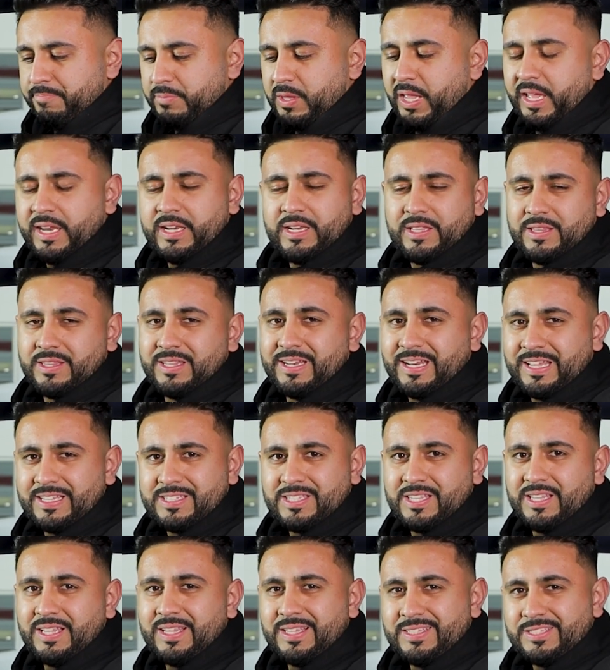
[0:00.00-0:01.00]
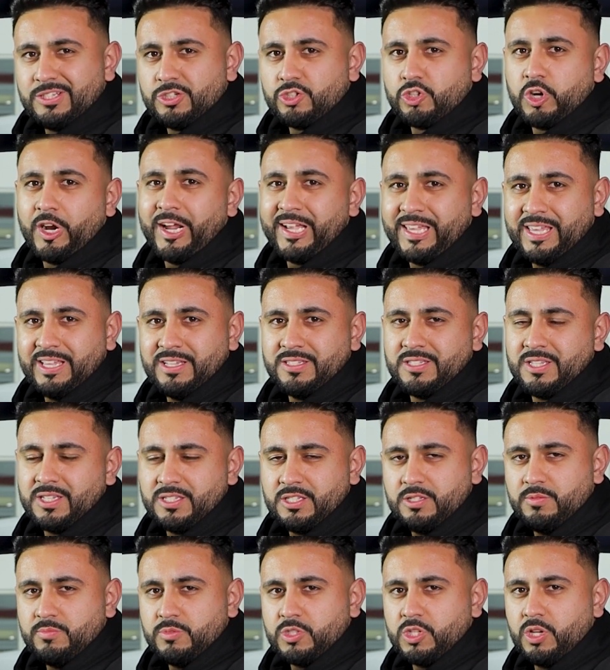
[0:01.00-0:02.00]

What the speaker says: Then the next thing is a tracking system.